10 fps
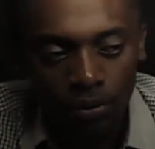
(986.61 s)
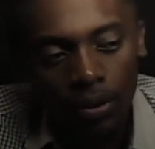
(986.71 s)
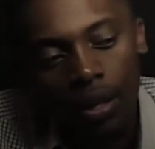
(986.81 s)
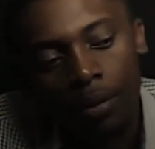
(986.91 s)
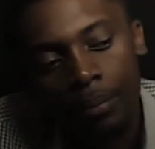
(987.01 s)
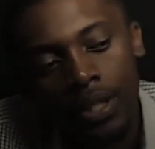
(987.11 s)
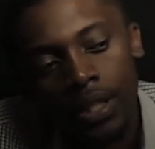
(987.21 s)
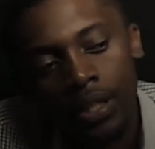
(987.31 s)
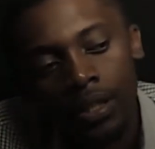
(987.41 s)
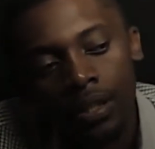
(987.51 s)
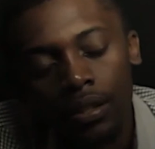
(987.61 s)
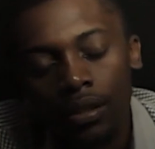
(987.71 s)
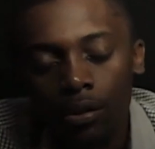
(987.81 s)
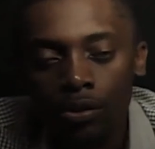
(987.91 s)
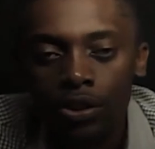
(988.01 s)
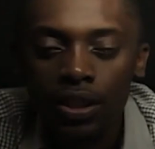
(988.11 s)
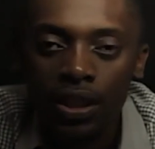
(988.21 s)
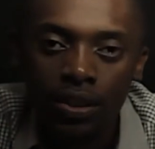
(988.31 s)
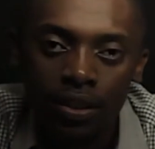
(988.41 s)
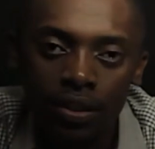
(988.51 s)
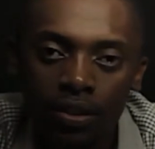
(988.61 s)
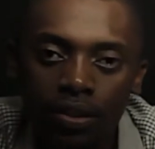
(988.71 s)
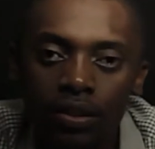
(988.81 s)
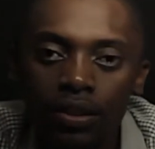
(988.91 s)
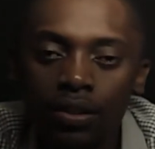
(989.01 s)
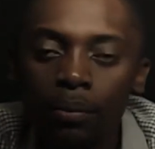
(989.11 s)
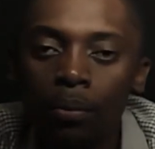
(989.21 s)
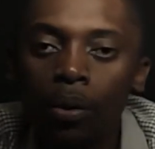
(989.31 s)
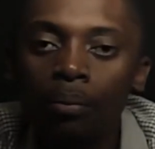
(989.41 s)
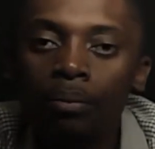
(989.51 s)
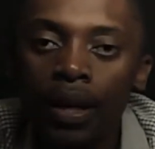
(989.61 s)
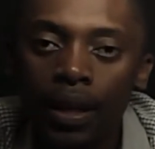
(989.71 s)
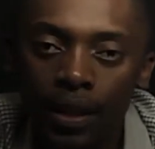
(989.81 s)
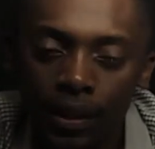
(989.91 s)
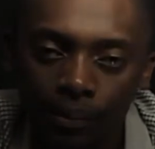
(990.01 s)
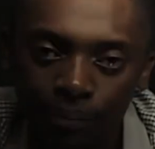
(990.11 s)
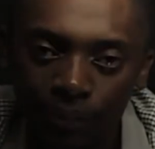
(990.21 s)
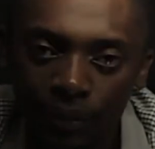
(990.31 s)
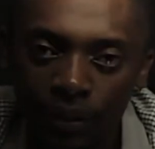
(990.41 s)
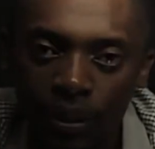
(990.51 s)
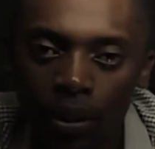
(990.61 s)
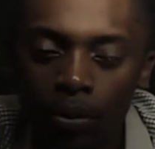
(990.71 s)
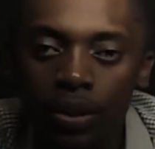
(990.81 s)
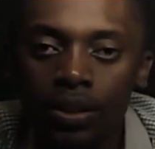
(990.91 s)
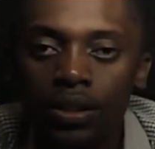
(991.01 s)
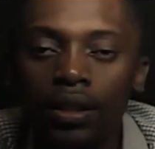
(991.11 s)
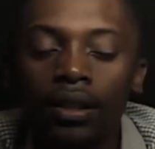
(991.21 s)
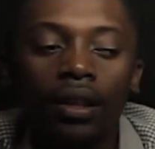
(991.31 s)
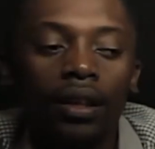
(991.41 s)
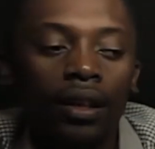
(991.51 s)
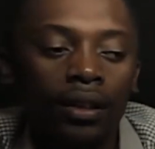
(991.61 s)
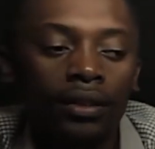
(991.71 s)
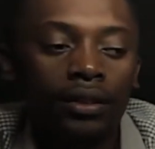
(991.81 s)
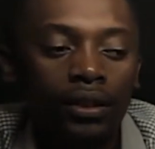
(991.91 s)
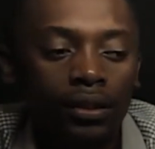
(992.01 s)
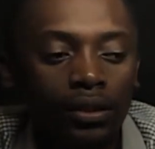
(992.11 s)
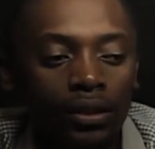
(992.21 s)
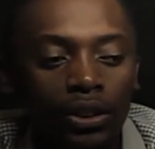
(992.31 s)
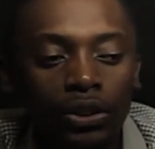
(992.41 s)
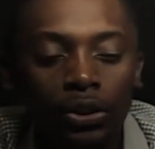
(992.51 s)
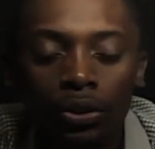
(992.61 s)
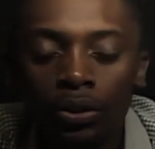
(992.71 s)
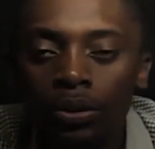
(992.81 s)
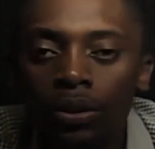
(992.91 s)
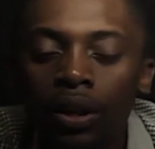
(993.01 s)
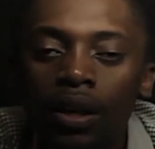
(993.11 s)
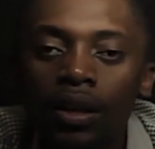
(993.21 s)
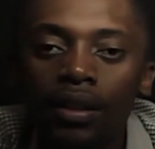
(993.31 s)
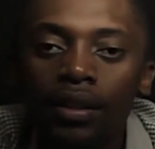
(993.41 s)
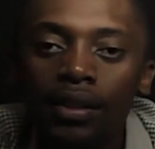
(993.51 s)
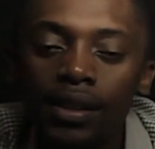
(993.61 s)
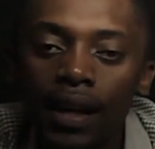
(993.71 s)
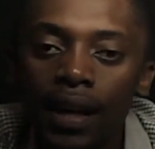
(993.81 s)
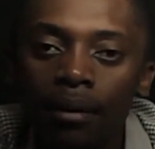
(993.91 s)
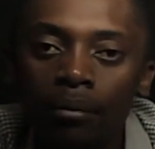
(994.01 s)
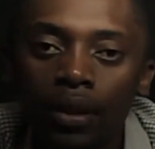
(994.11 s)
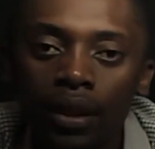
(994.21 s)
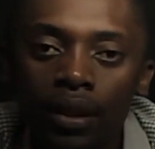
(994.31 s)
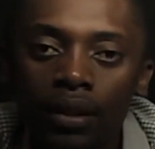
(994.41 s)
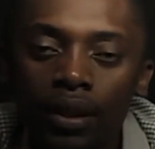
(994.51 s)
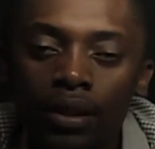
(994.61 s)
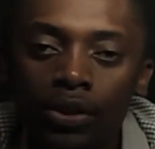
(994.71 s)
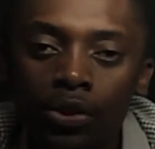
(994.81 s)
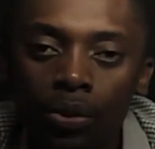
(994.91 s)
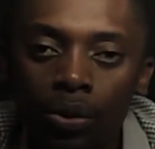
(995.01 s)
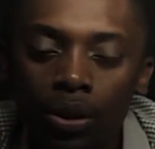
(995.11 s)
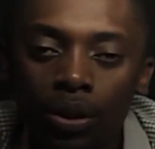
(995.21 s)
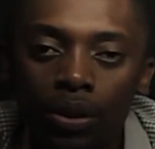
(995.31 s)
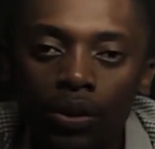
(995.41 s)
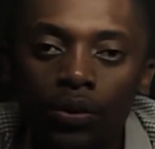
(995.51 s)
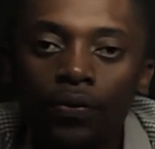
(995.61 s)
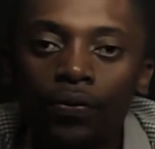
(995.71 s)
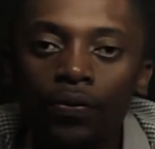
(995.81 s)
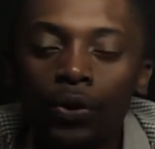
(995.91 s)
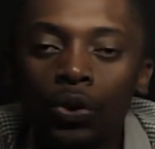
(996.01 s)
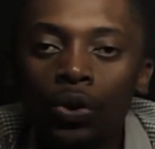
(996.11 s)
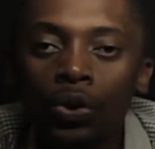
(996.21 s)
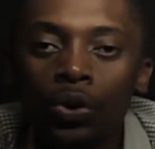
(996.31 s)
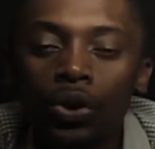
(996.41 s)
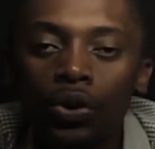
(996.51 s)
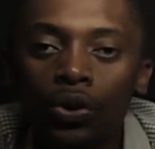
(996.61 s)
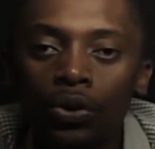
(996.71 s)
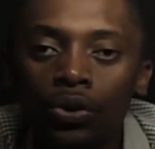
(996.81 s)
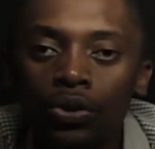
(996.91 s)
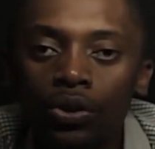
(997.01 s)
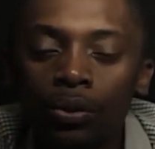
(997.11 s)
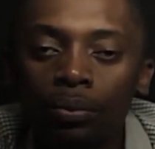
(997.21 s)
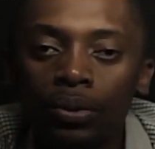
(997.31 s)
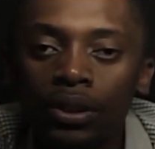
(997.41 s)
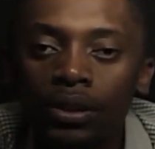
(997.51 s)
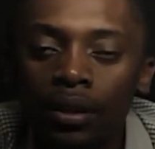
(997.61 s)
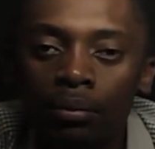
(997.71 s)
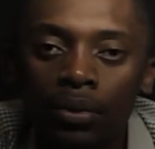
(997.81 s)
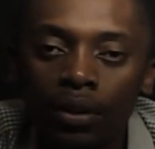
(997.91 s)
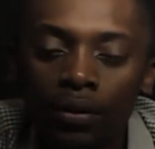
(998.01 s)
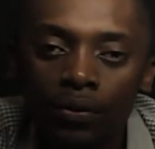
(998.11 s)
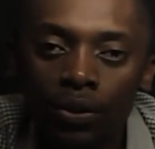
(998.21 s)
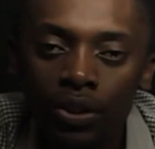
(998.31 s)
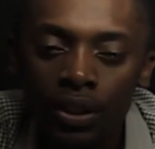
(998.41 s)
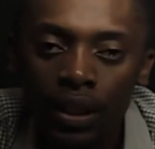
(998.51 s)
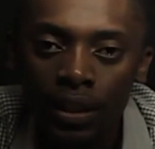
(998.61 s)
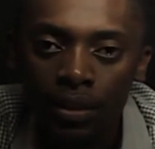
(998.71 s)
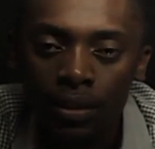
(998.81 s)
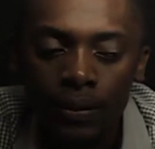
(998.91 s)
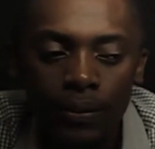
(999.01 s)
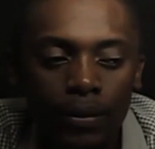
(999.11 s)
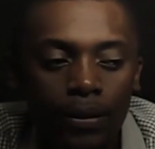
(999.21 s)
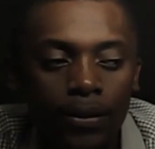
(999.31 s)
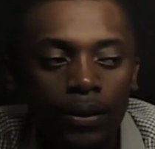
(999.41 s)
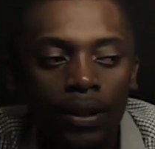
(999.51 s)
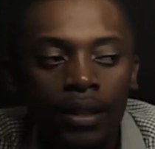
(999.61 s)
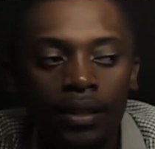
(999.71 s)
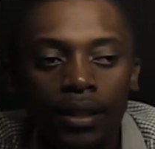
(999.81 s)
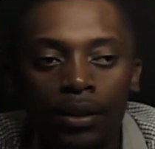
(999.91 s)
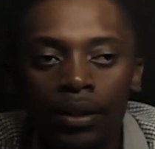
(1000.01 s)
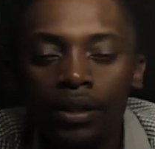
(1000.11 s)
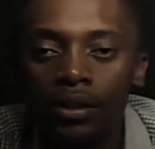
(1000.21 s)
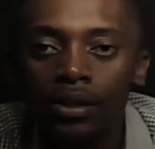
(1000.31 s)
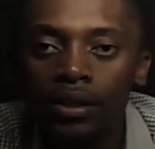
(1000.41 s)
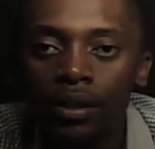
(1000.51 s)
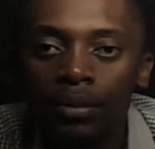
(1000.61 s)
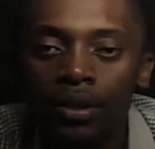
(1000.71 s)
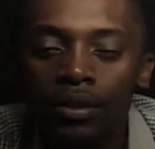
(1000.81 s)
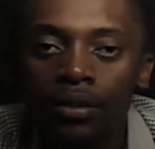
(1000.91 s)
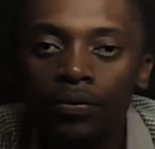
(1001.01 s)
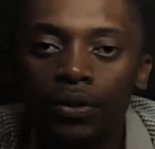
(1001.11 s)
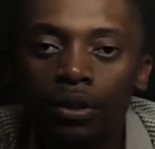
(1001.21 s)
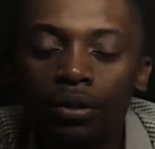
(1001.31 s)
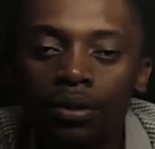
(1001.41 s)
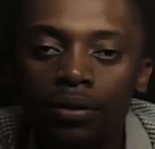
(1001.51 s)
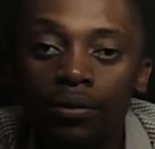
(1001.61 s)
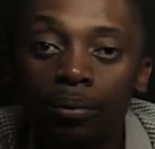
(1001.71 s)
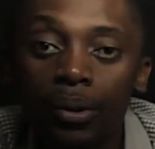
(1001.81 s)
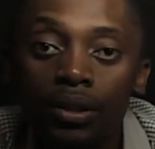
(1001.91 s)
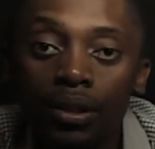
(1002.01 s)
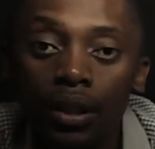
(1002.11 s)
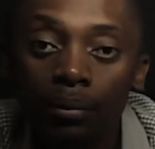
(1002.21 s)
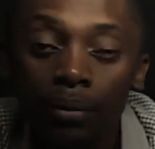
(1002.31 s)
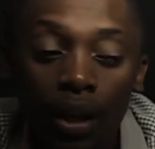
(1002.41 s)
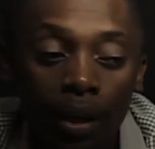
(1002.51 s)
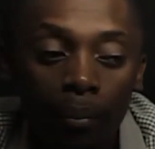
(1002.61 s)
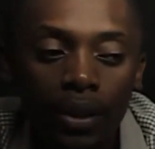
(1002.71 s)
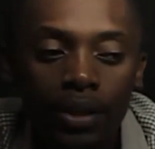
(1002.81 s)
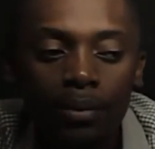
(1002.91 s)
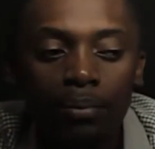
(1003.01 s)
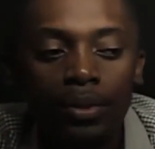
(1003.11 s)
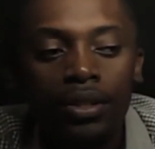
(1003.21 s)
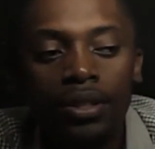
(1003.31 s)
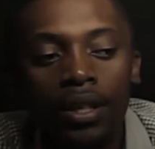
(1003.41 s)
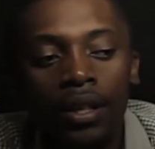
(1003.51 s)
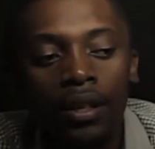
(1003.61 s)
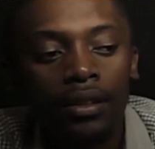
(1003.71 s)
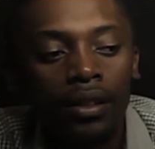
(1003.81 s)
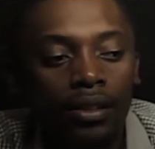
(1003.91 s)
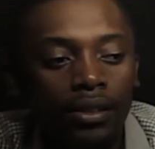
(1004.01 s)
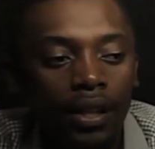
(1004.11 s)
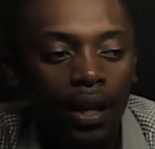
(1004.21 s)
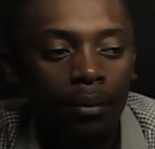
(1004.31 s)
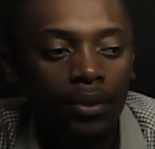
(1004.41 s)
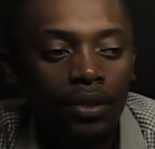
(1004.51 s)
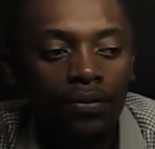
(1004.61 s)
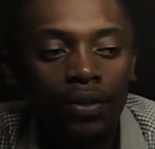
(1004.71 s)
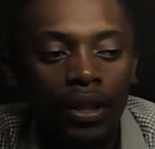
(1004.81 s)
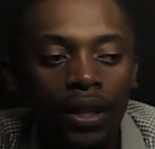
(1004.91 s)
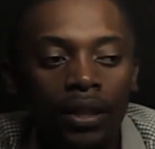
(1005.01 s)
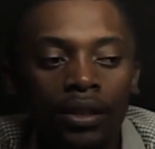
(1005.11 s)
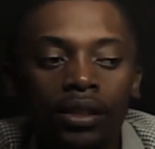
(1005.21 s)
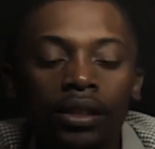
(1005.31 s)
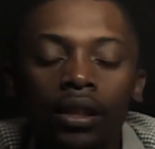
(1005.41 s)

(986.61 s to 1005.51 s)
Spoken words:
how many oscillations did the bulb make in the question, and you need to know the time that it took for those complete number of oscillations. So that's how you can determine the frequency of a pendulum, by simply saying time divided